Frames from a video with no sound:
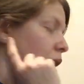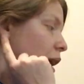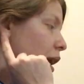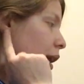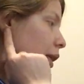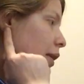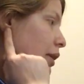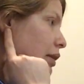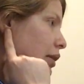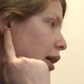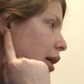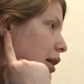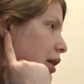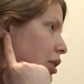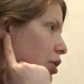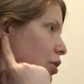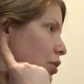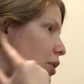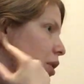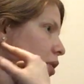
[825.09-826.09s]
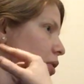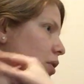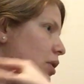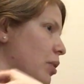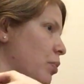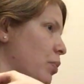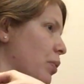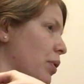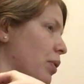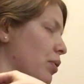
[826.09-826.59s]
and then lining your ears
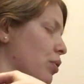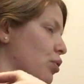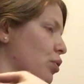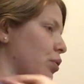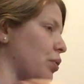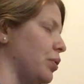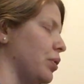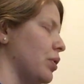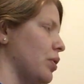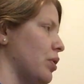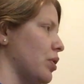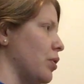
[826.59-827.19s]
up with your shoulders.